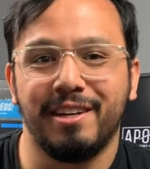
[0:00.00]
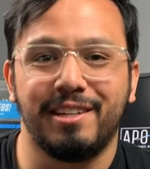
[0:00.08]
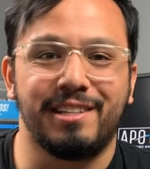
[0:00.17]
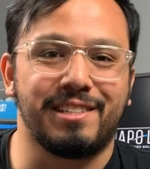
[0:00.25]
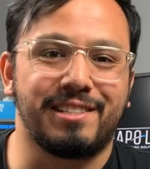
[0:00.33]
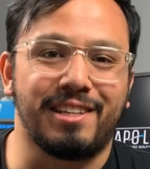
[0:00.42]

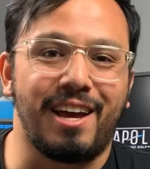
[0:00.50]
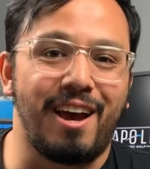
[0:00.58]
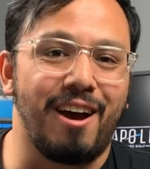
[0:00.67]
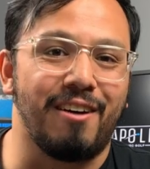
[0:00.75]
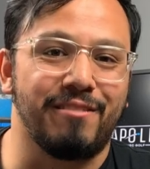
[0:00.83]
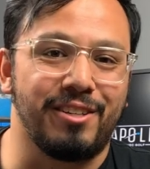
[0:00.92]
disc to
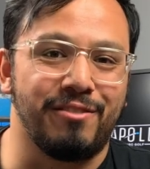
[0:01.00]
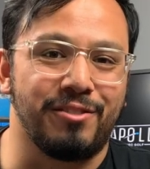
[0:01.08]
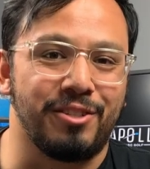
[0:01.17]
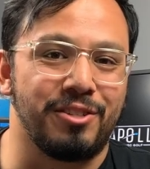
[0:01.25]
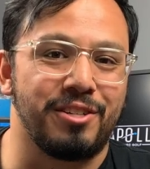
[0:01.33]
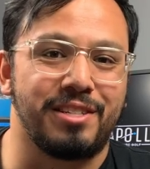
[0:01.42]
have,
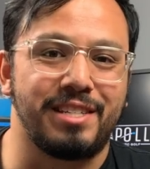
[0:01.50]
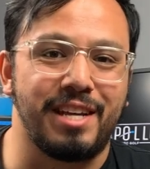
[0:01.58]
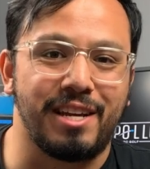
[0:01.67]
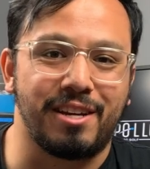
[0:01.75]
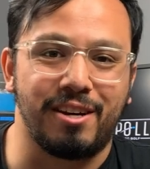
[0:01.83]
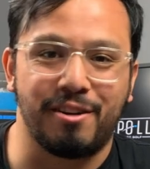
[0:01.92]
even to just
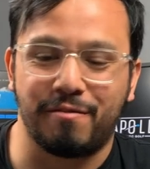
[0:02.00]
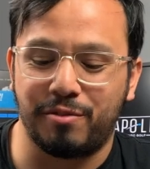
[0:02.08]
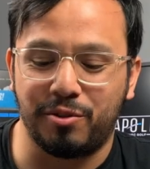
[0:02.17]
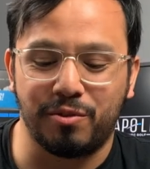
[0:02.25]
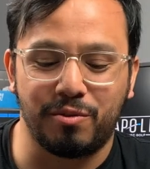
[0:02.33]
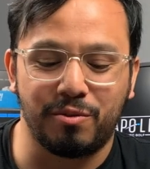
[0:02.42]
take on a
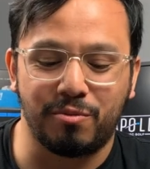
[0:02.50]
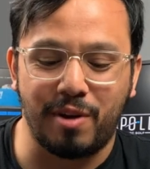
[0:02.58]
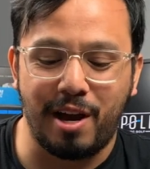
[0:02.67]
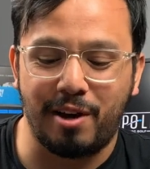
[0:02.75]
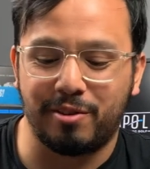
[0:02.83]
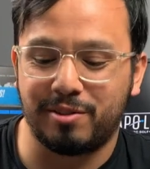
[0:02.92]
few
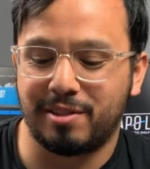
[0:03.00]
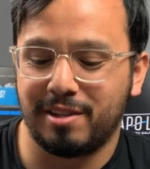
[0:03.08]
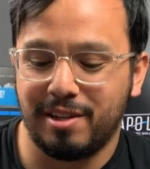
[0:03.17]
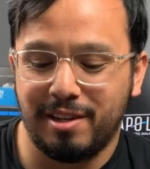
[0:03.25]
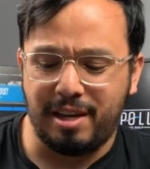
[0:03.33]
rounds.